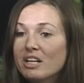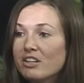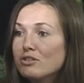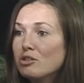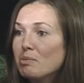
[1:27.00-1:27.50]
our
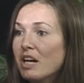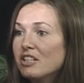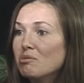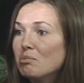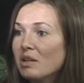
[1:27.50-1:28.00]
source
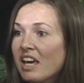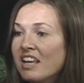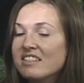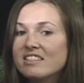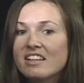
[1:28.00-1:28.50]
protection
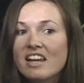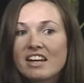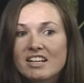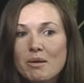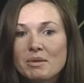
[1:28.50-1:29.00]
plans
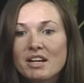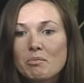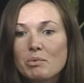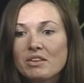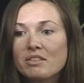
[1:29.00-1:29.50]
and coming
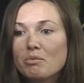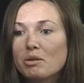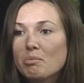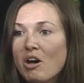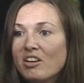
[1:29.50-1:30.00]
up
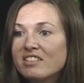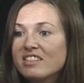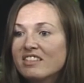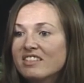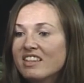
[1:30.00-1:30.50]
with
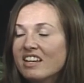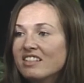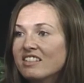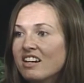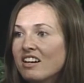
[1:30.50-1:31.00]
policies
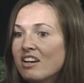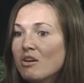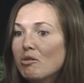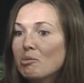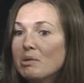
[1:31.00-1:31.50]
that
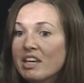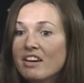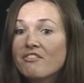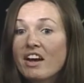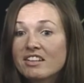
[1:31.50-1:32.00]
will be
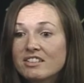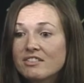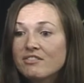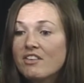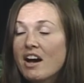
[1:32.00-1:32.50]

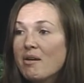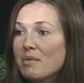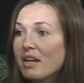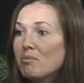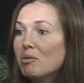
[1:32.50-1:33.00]
effective
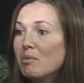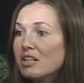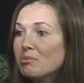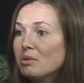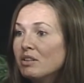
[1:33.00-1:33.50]
and
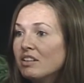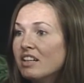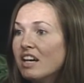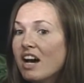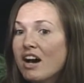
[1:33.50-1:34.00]
implementable
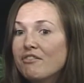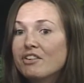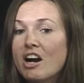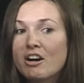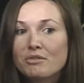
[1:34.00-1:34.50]

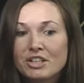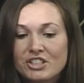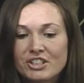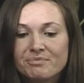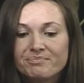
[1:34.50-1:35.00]
for our
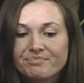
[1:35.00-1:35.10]
region.